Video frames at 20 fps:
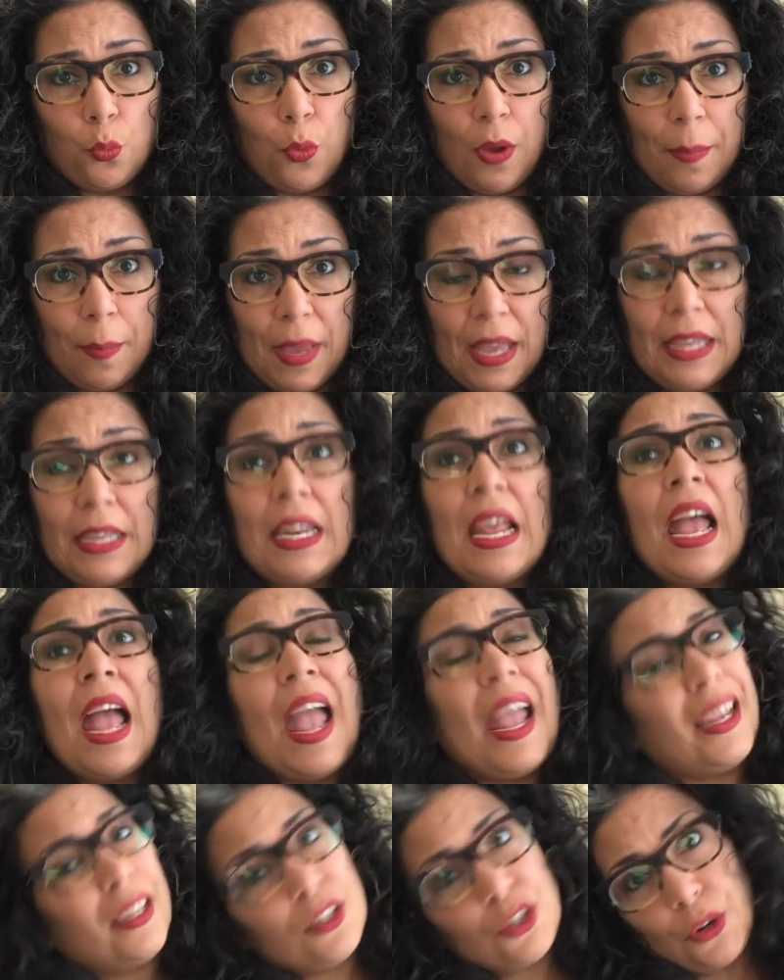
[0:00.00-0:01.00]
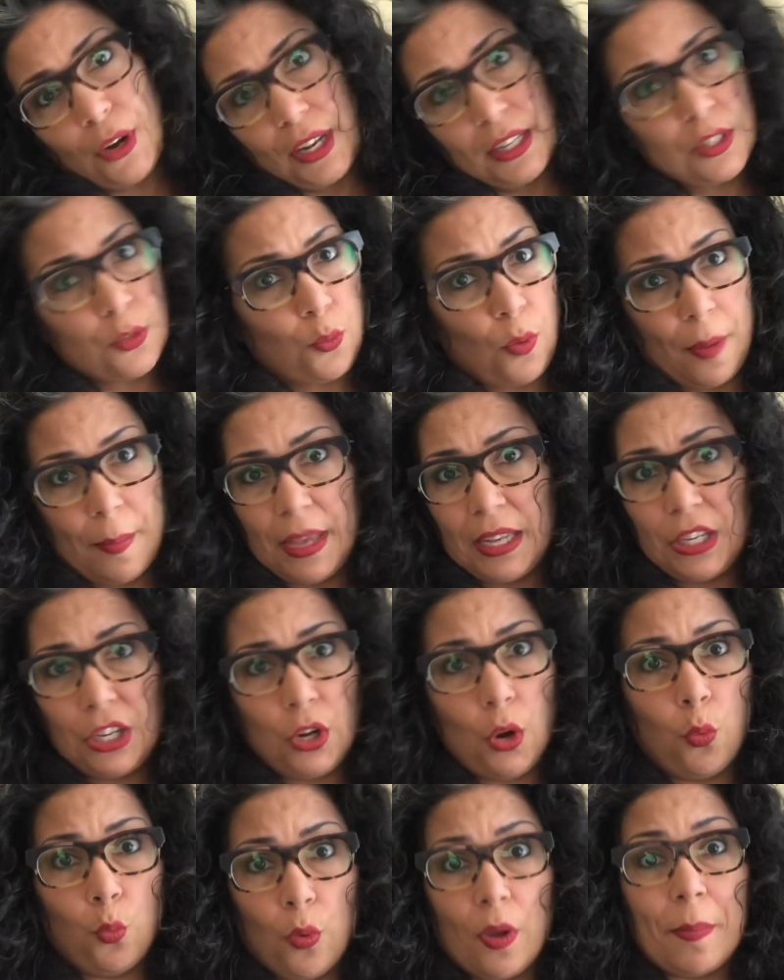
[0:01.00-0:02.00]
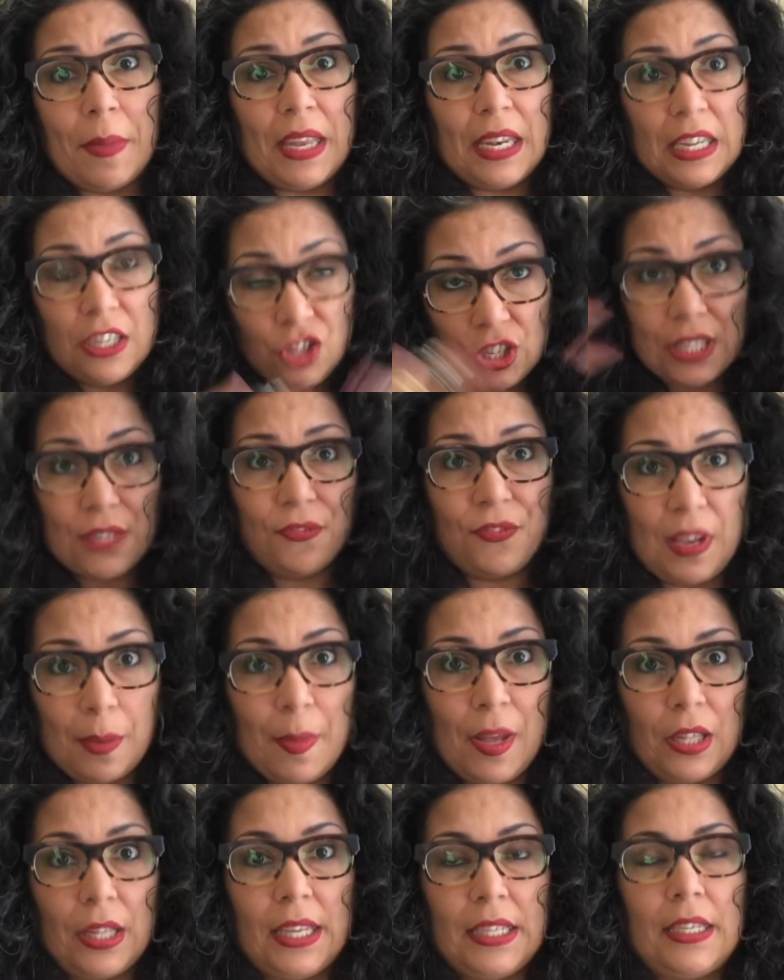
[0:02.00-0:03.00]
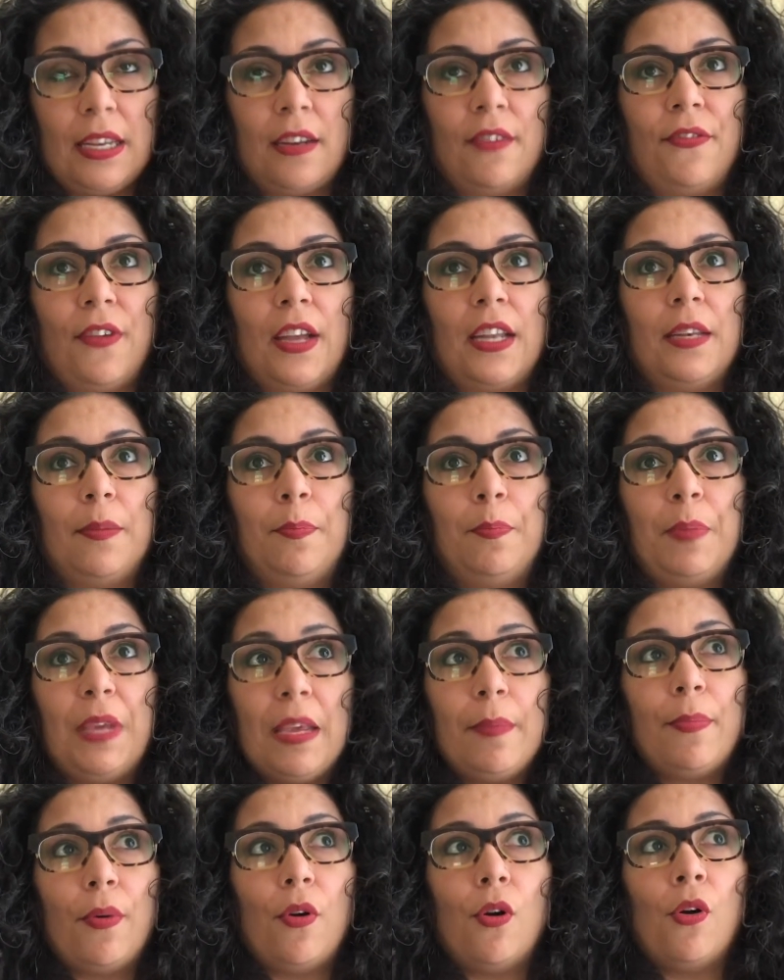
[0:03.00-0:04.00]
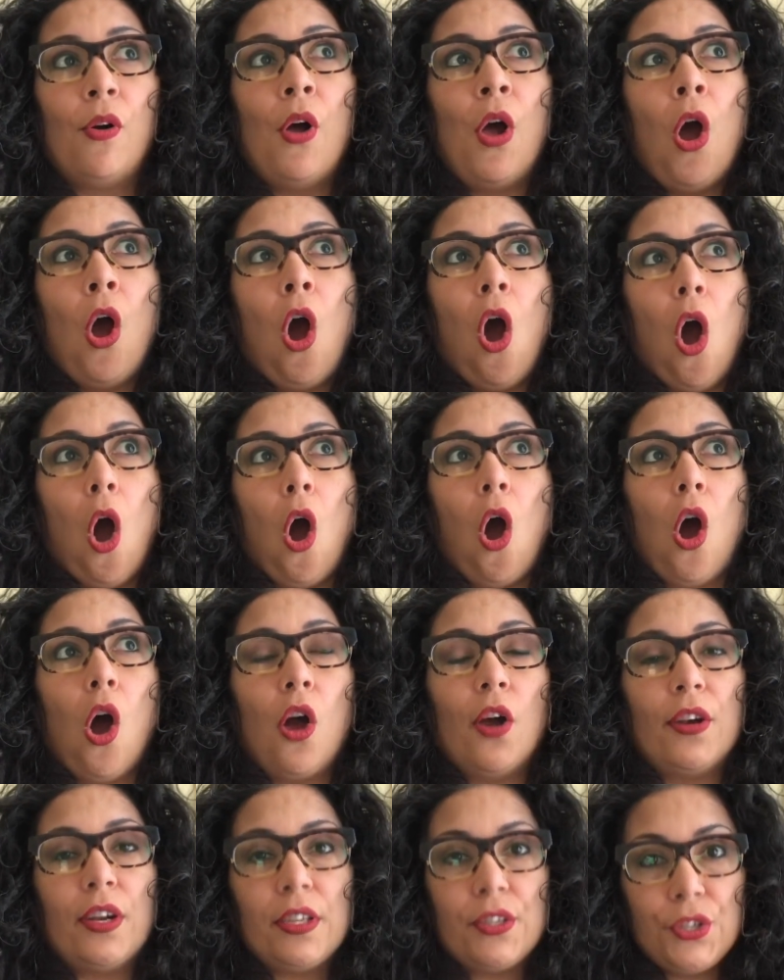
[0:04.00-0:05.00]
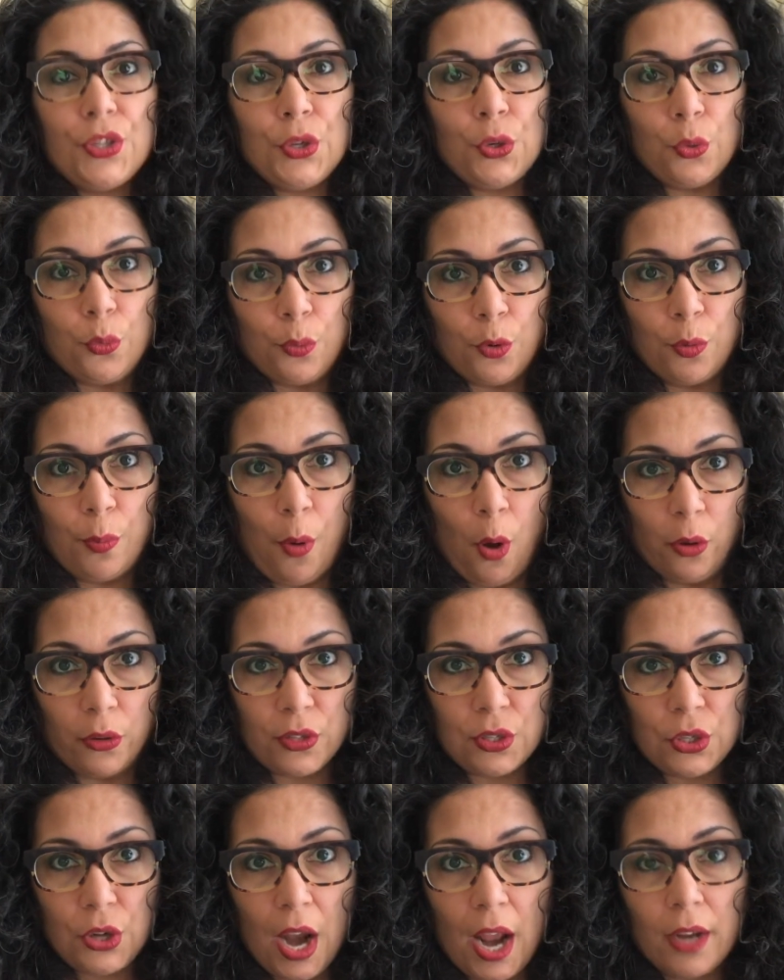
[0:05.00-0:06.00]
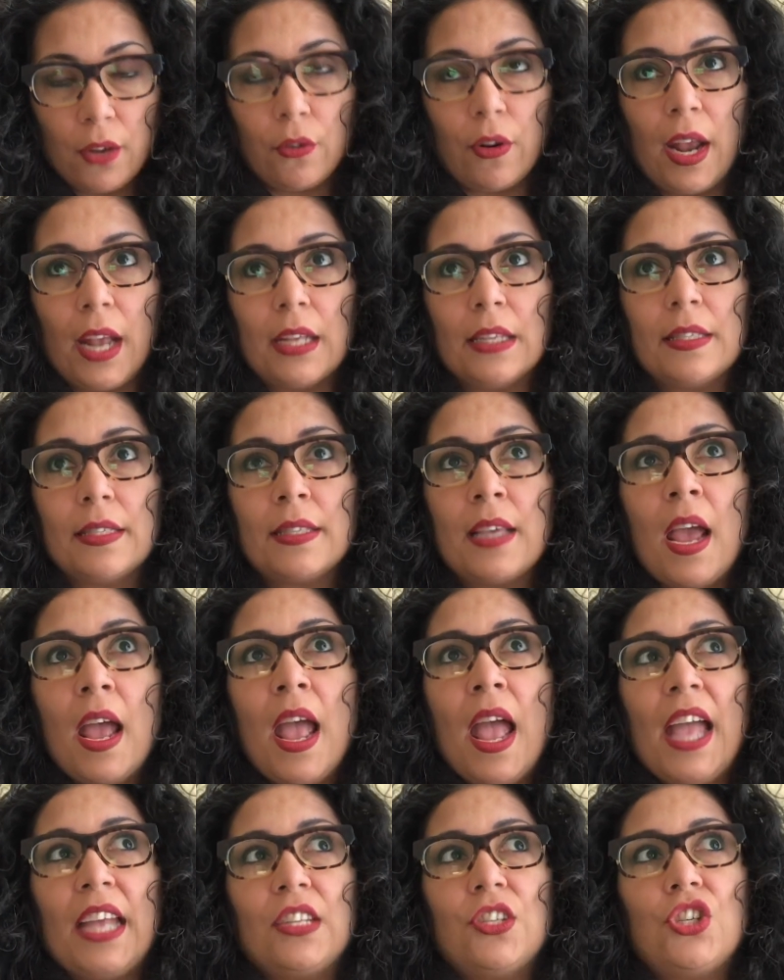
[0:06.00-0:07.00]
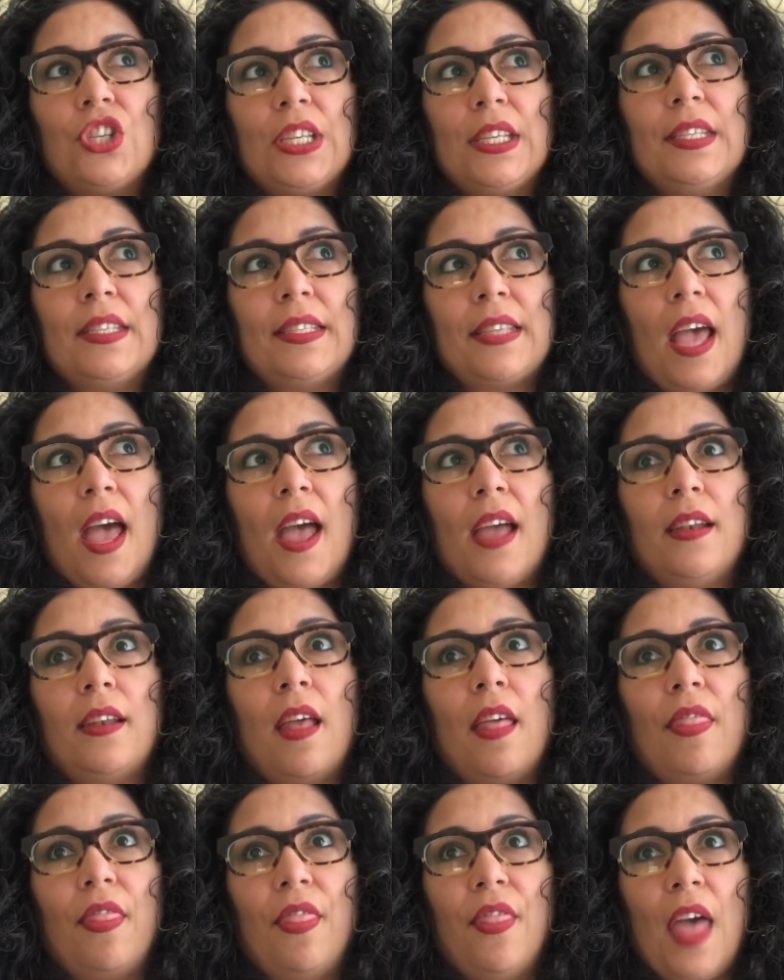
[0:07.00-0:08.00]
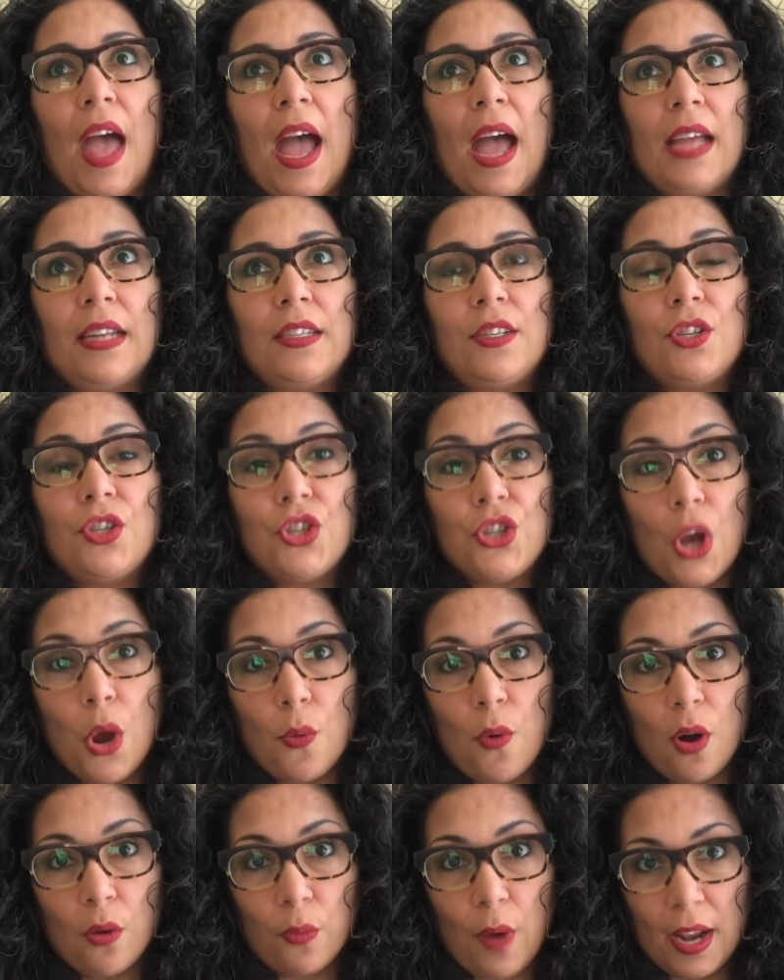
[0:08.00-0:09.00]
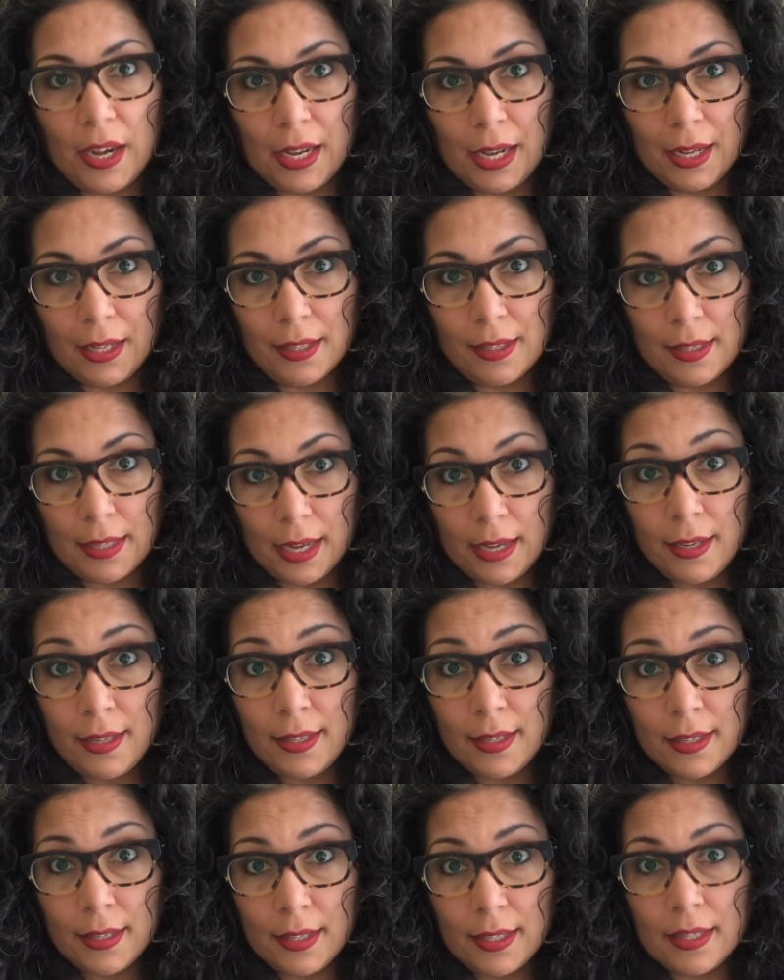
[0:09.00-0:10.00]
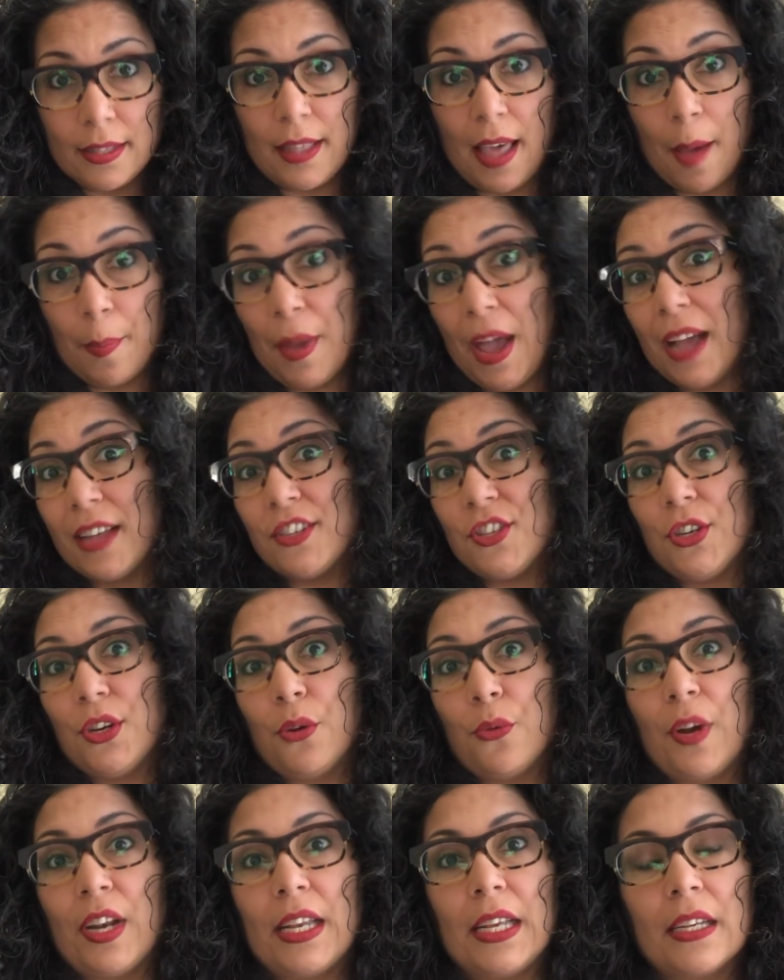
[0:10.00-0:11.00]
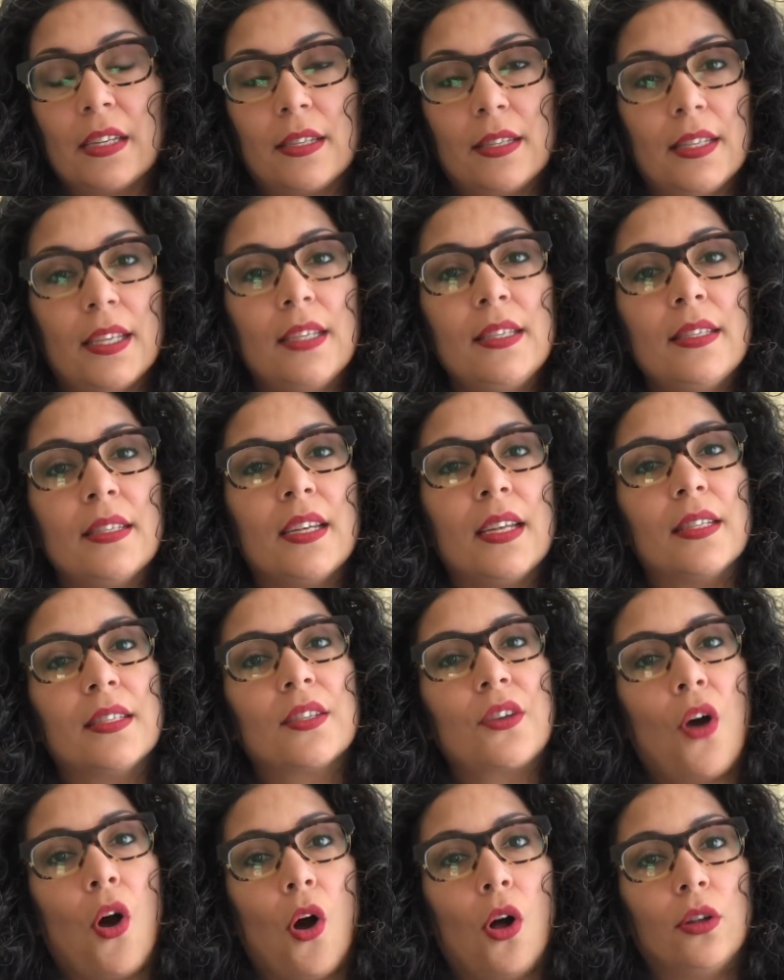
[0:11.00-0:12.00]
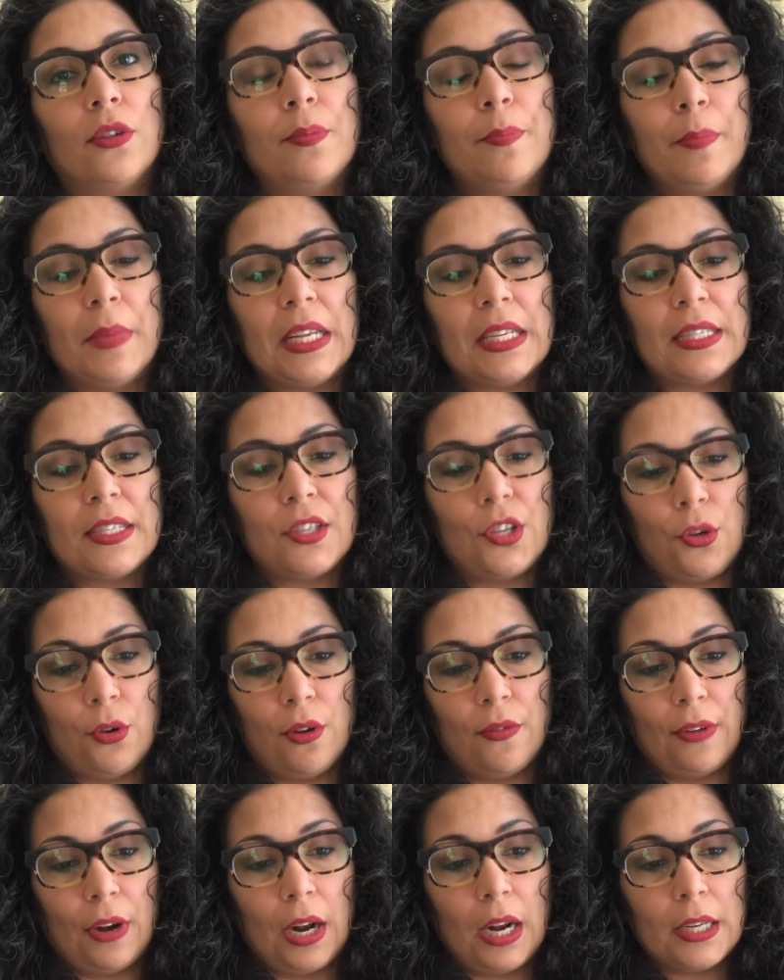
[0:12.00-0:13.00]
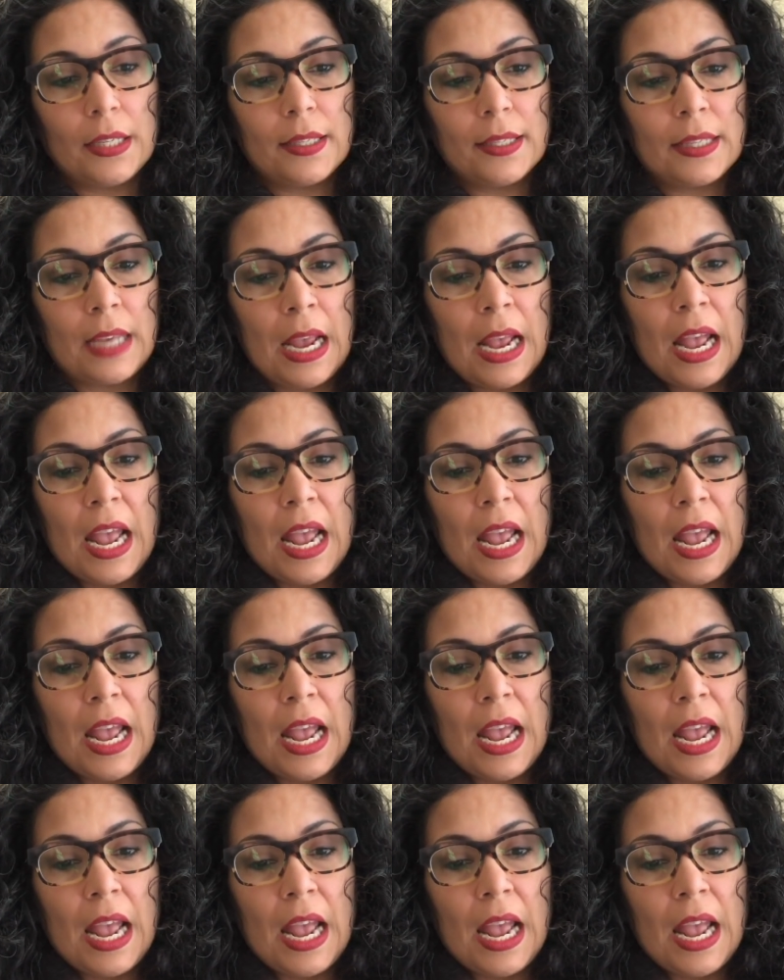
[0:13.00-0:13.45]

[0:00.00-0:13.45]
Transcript: women and trans women, women, just female identified people, on to RuPaul's Drag Race. And she said that show already exists, that pageant already exists. It's called Miss Universe.